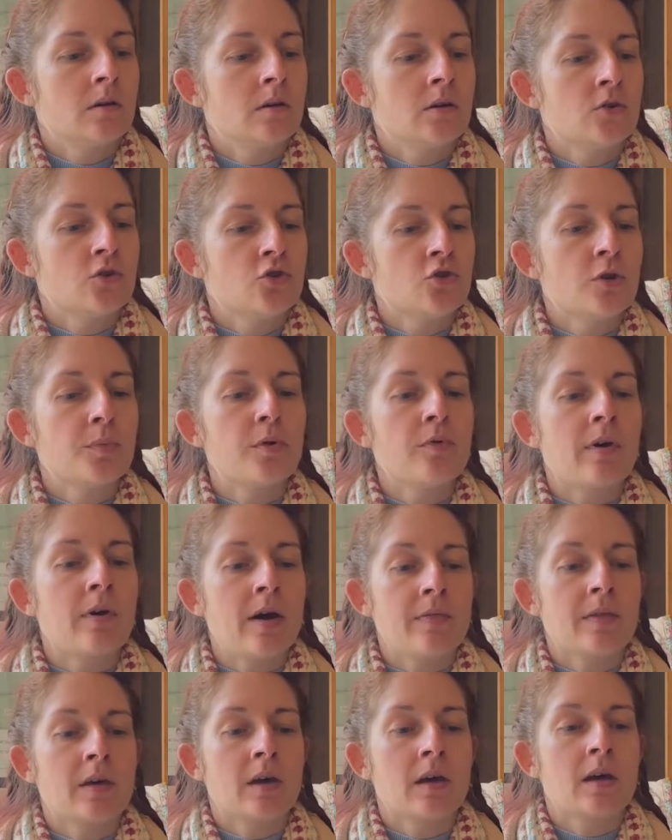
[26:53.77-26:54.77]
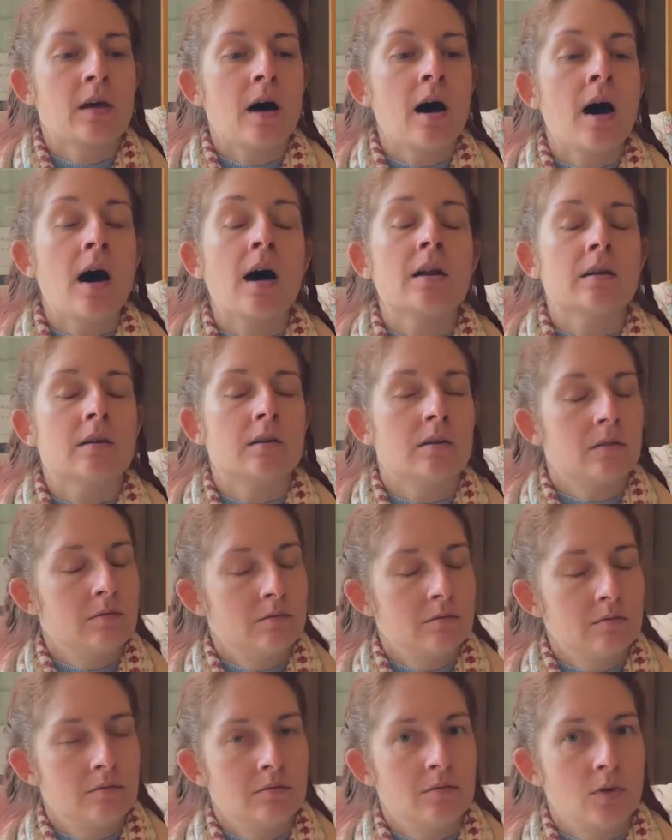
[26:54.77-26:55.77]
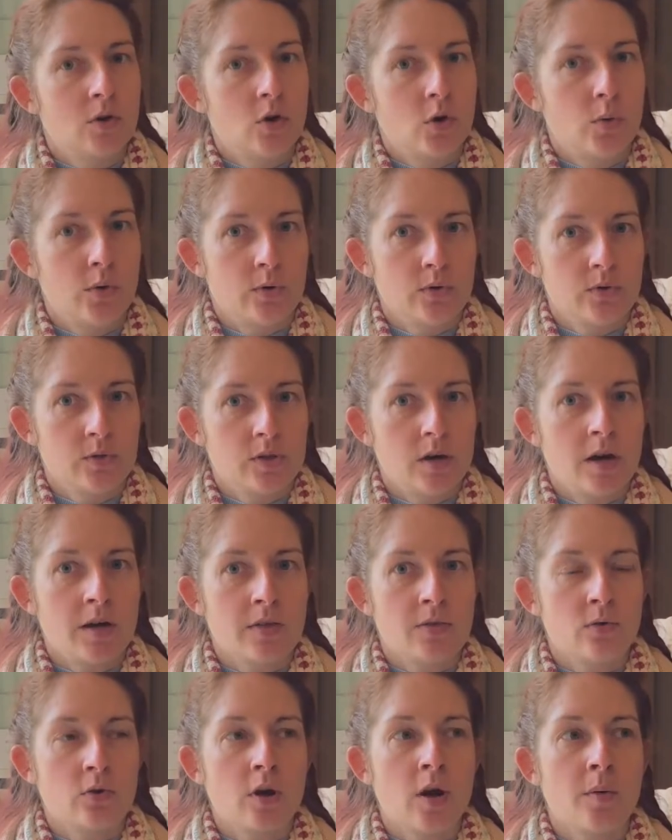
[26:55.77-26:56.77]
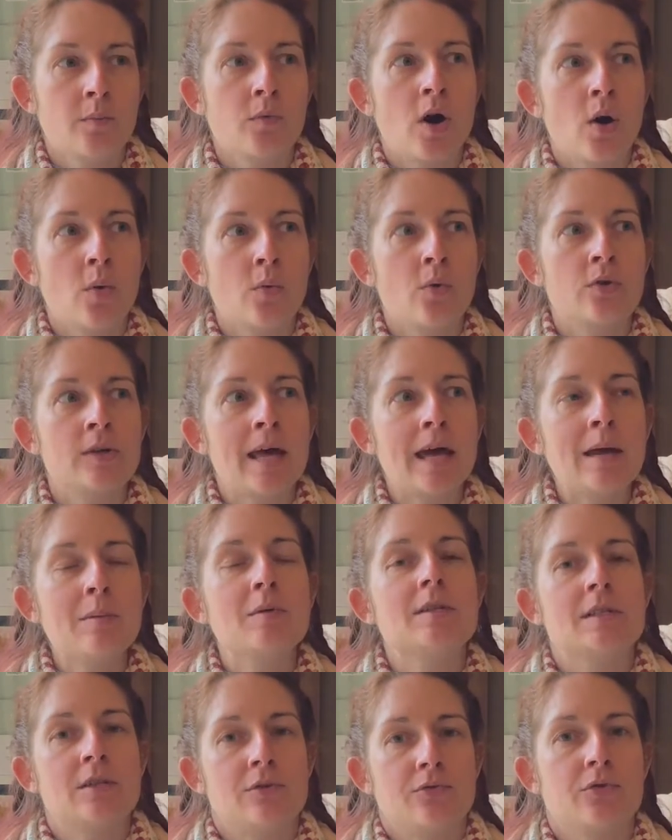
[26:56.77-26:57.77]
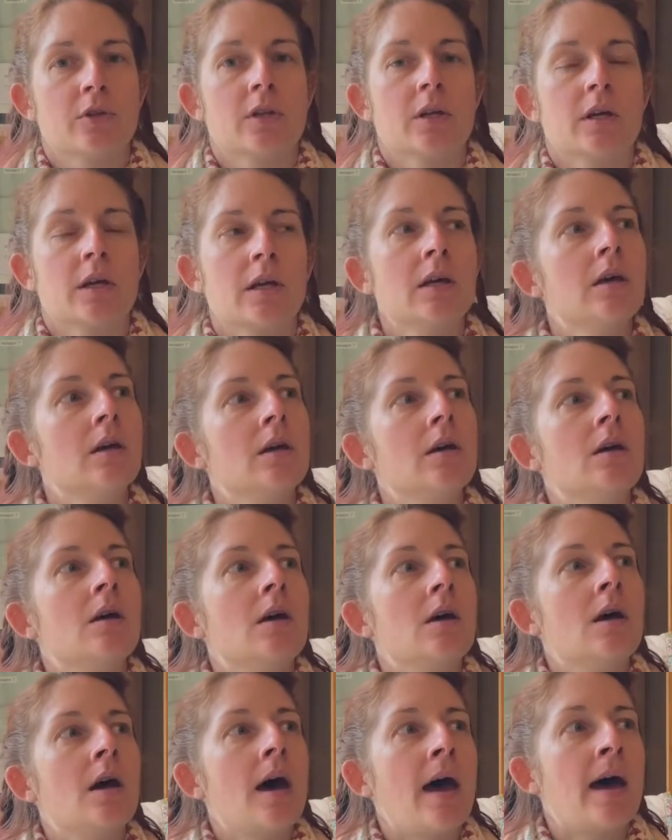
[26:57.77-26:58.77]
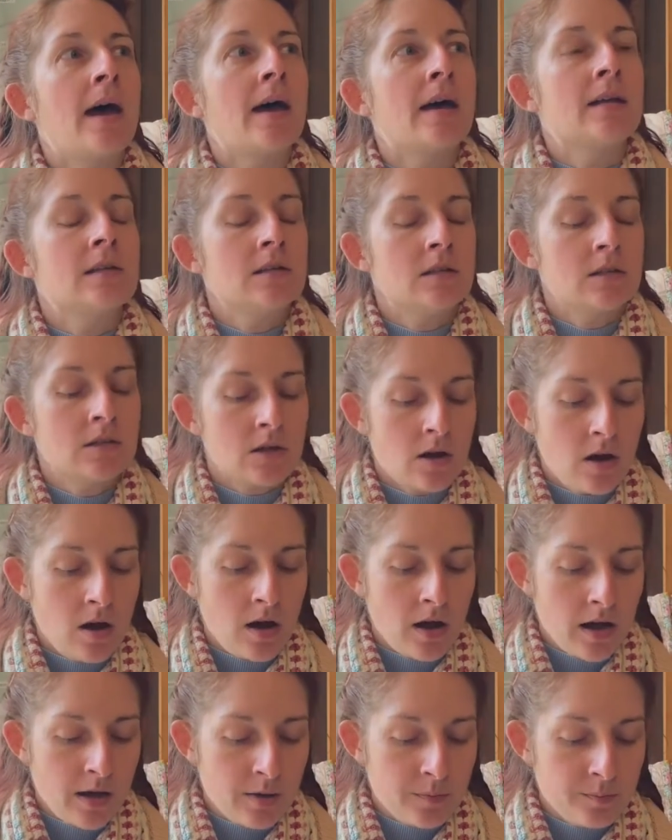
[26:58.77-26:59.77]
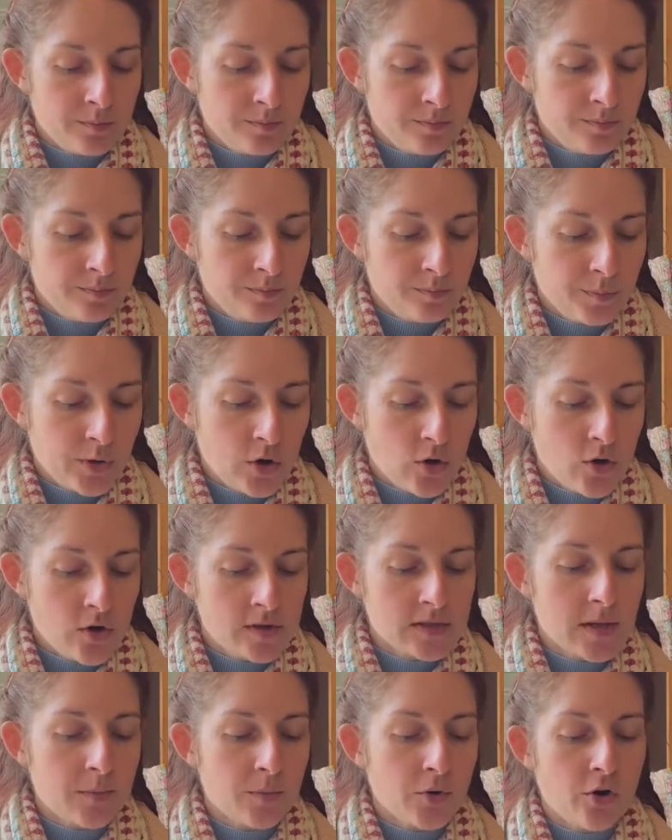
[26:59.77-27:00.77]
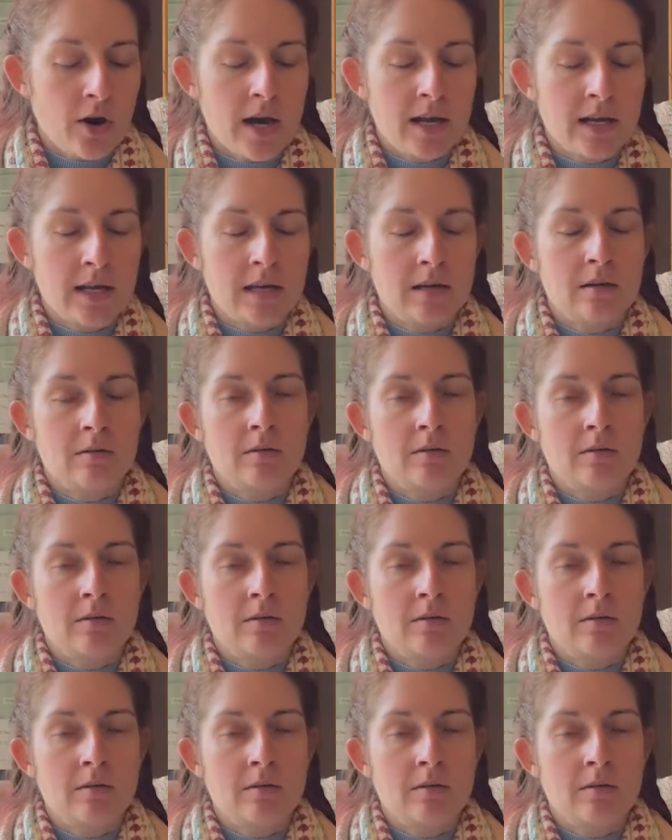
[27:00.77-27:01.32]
trip around the garden quilt. I thought I will name it differently. And because I'm creating